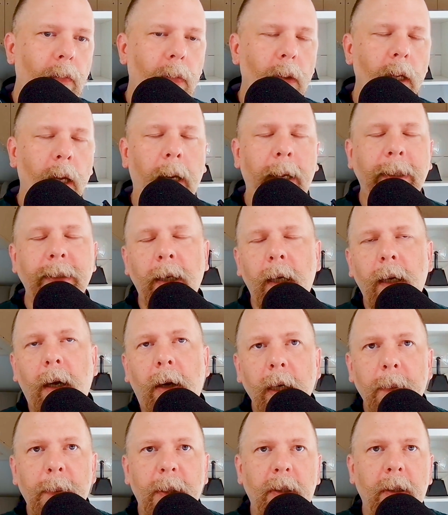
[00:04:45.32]
As I
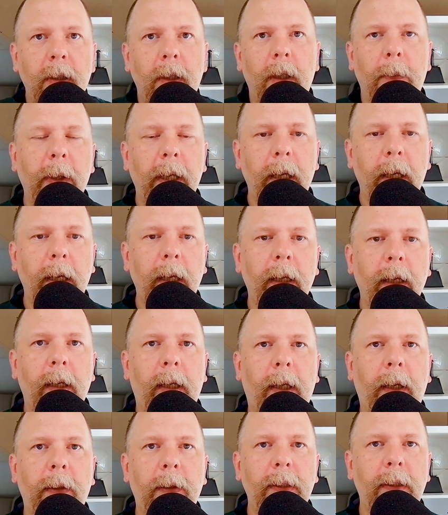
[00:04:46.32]
already mentioned in the beginning,
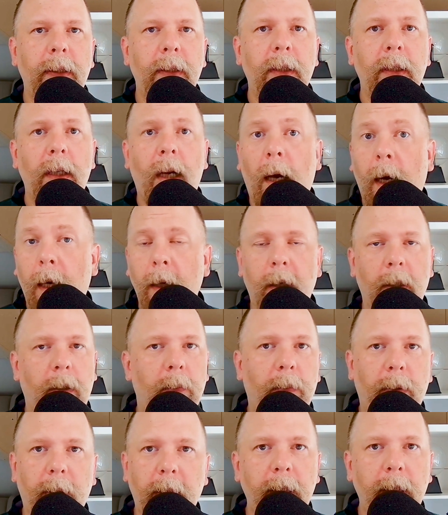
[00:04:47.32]
this is not a
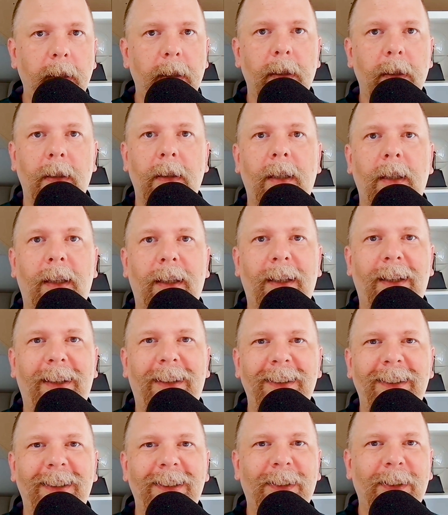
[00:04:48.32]
complete
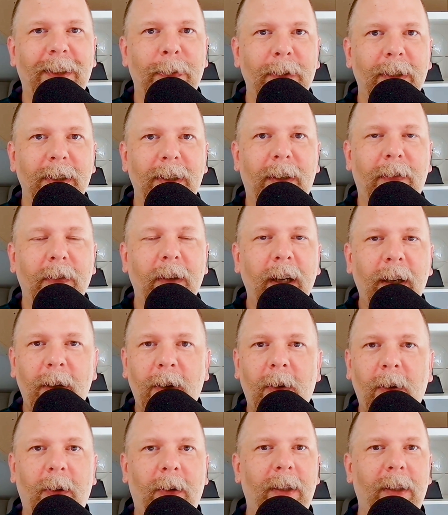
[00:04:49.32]
description of
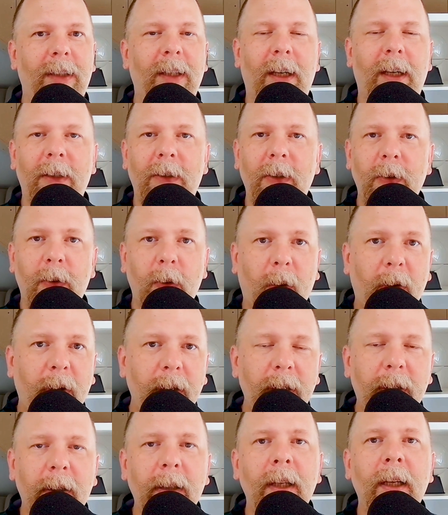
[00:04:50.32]
Go, or it's not a
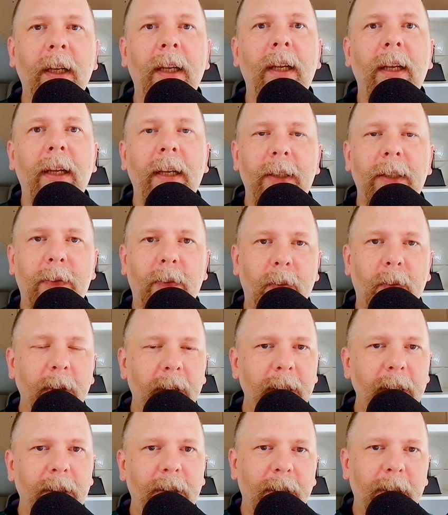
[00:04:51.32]
tutorial. It's
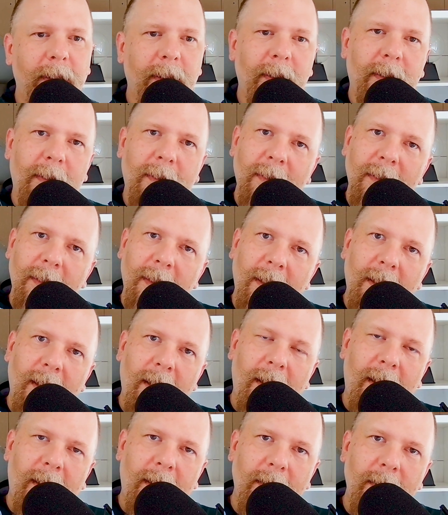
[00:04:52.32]
really just
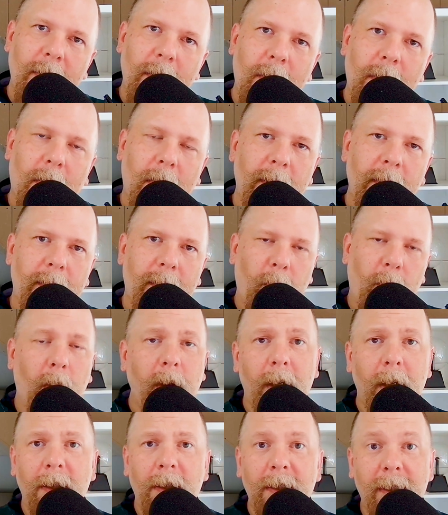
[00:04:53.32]
sort of
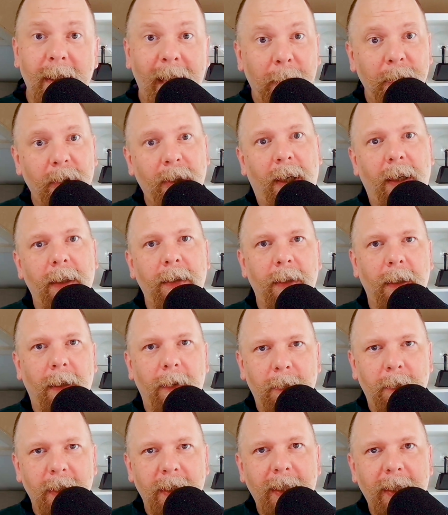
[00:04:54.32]
100 snapshots
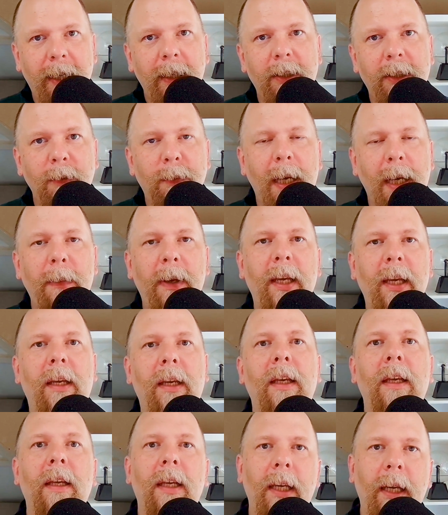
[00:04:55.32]
of mistakes you might make
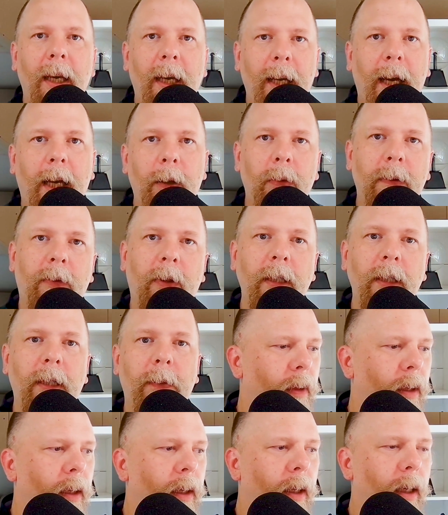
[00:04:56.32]
and how to avoid
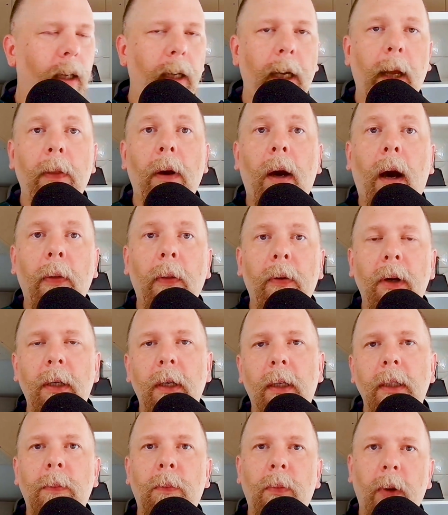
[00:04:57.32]
them. Now, the author
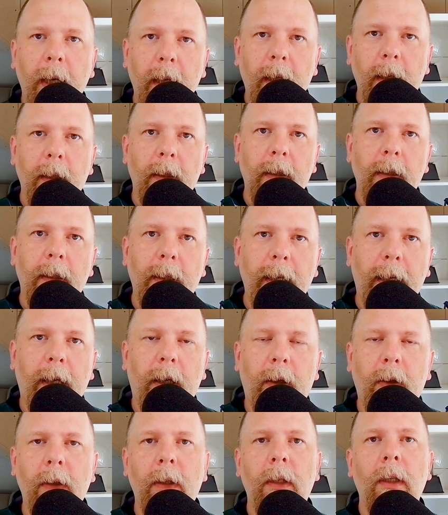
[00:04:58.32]
does break
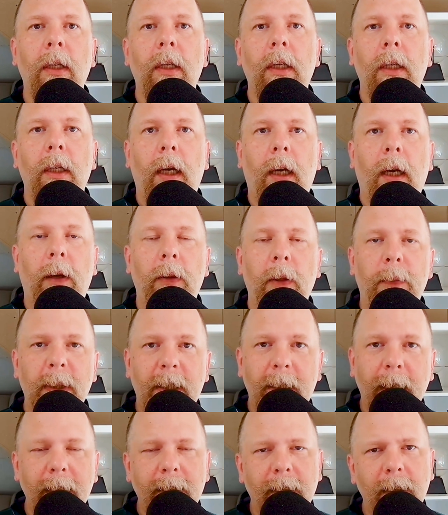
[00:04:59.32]
down the
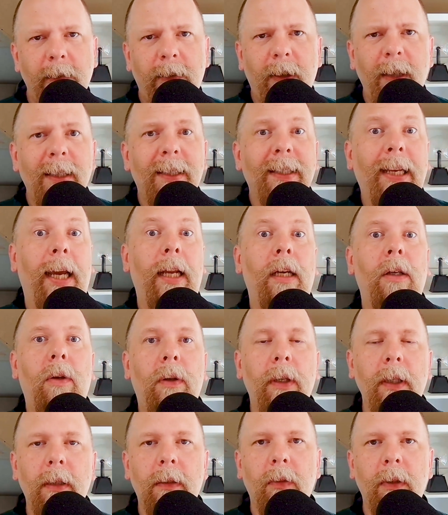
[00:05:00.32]
mistakes into various
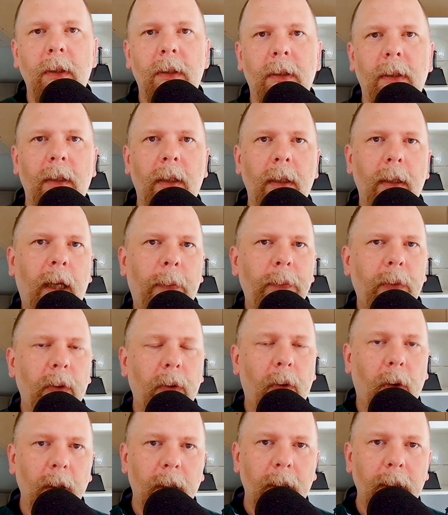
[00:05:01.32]
categories, which helps with
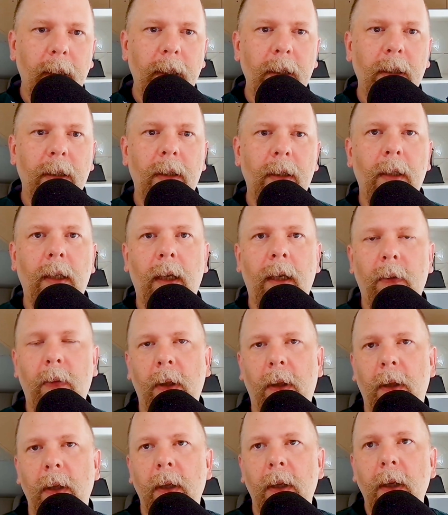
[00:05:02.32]
the organization and
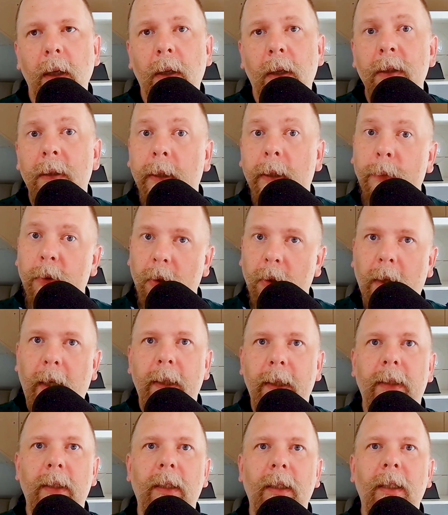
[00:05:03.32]
with
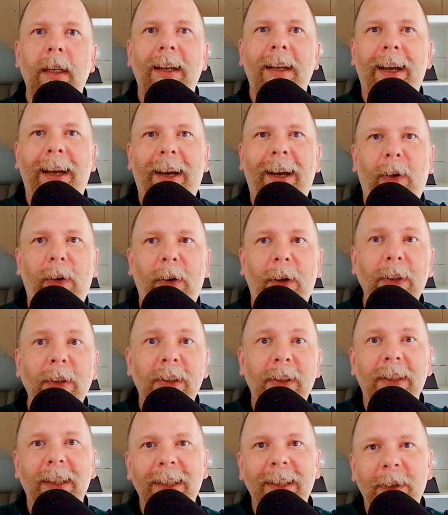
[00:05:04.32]
conceptualizing how
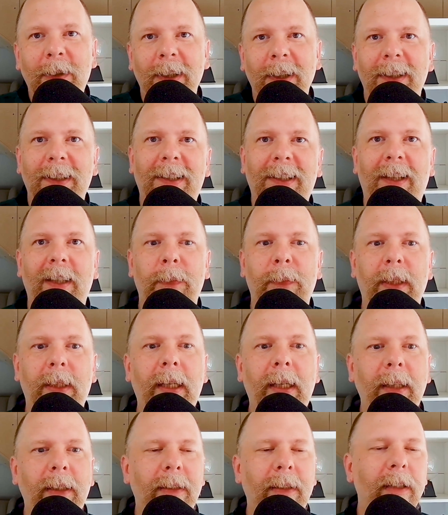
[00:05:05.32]
urgently you should consider the
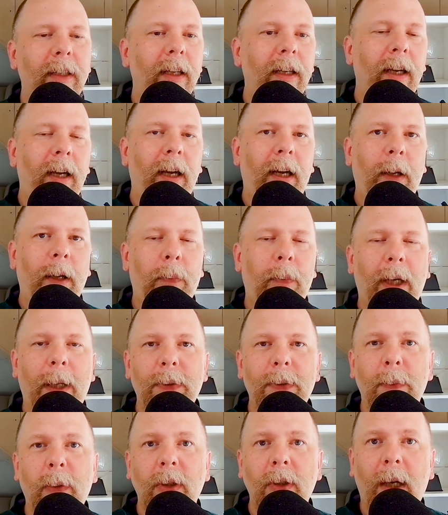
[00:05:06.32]
mistakes.
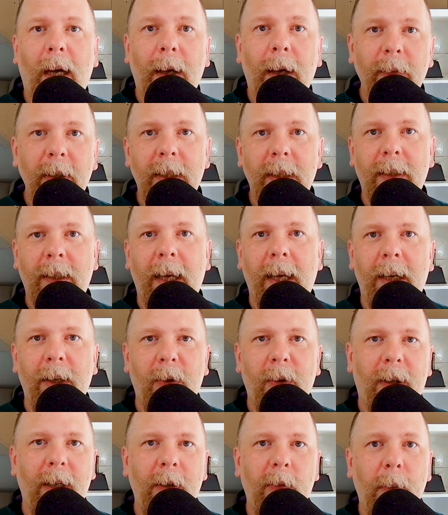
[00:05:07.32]
Perhaps the most obvious
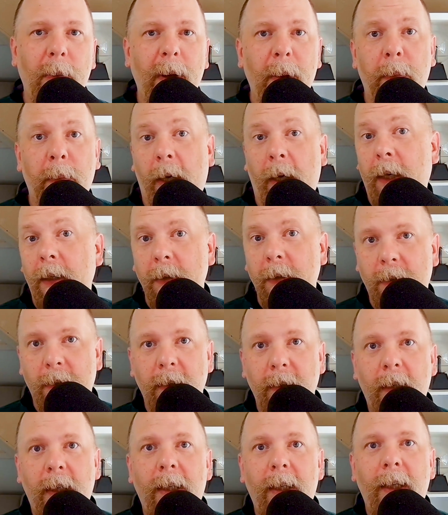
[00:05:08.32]
category would be bugs.
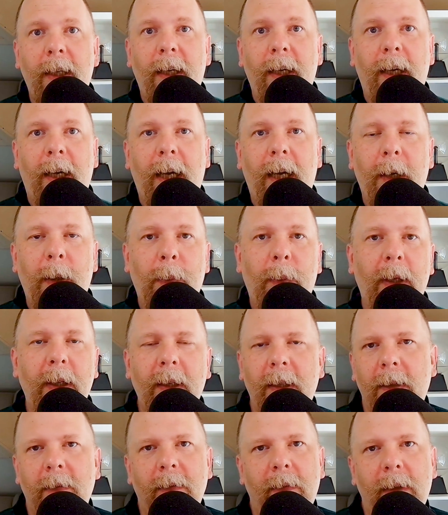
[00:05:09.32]

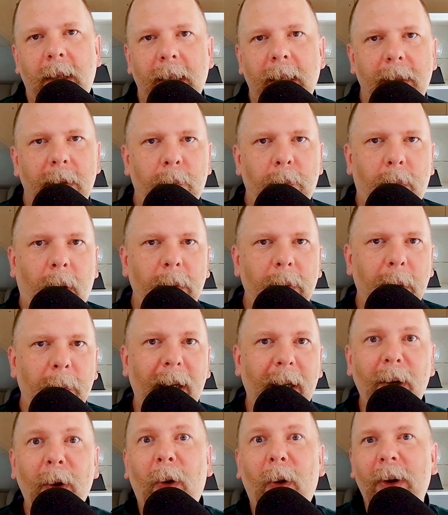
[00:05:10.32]
But that's probably a
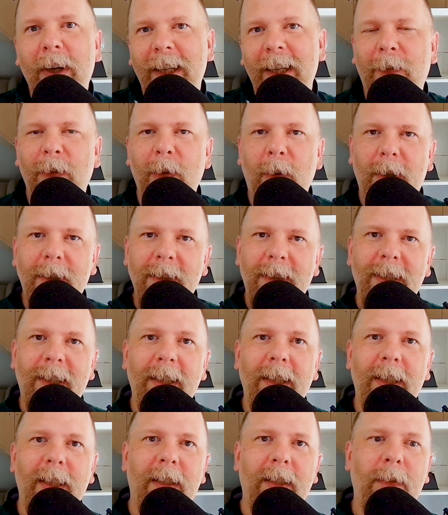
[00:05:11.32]
minority of the ones in
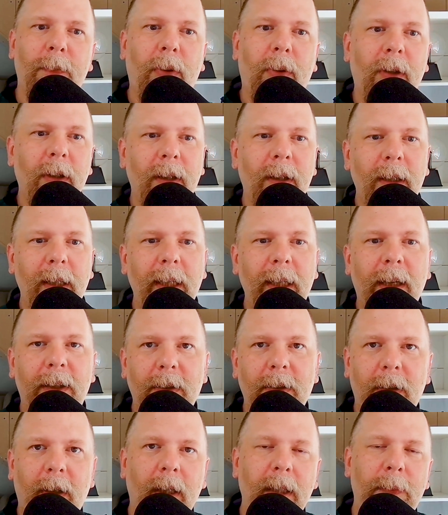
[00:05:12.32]
this book. He
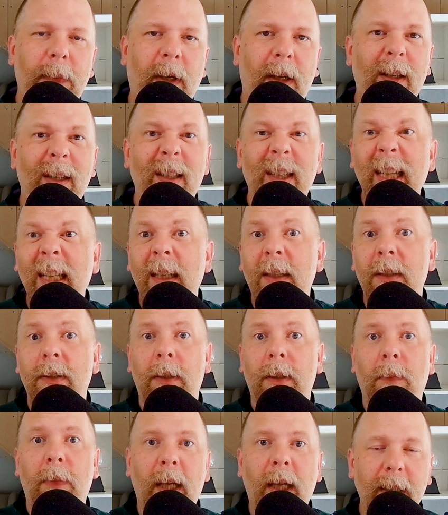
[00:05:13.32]
also talks about needless
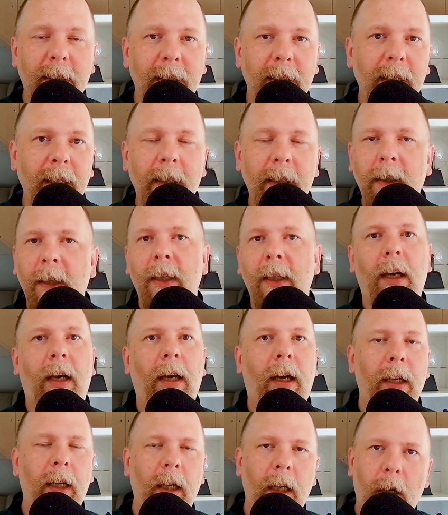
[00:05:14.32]
complexity,
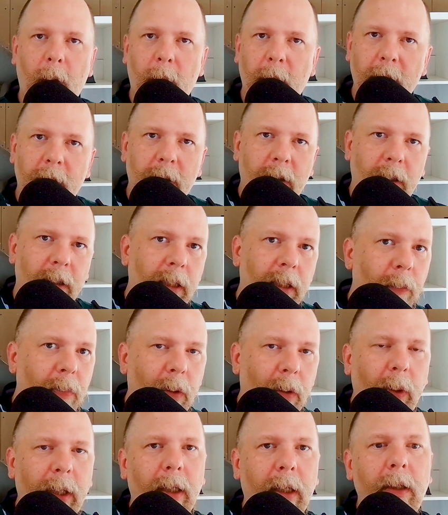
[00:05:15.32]
you know, when there's a
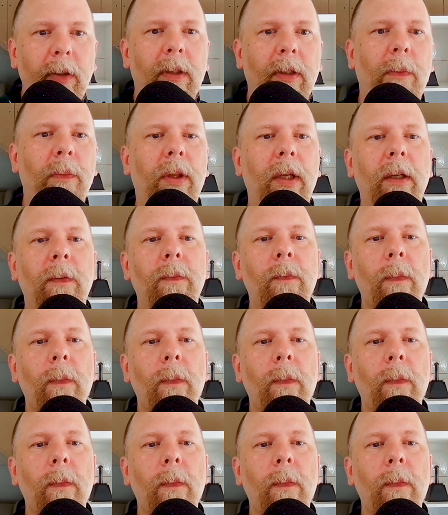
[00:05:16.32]
simpler way to do something.